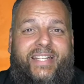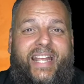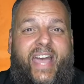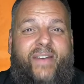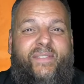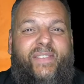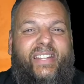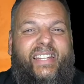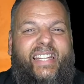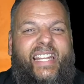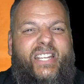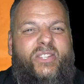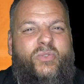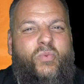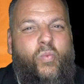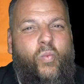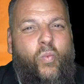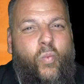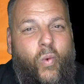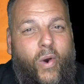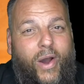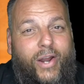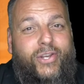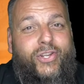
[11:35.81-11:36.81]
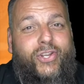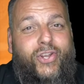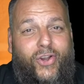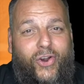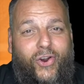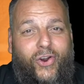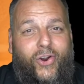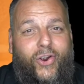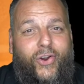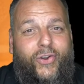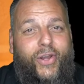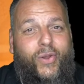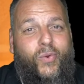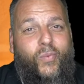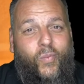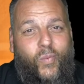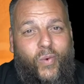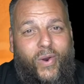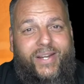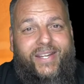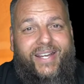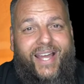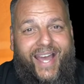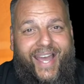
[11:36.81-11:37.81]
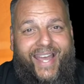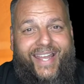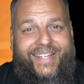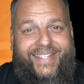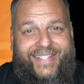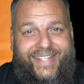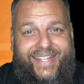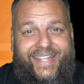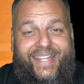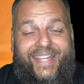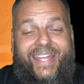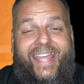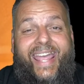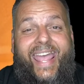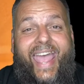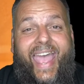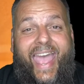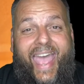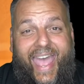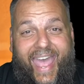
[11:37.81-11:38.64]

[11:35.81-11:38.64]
I have at least one card and one ID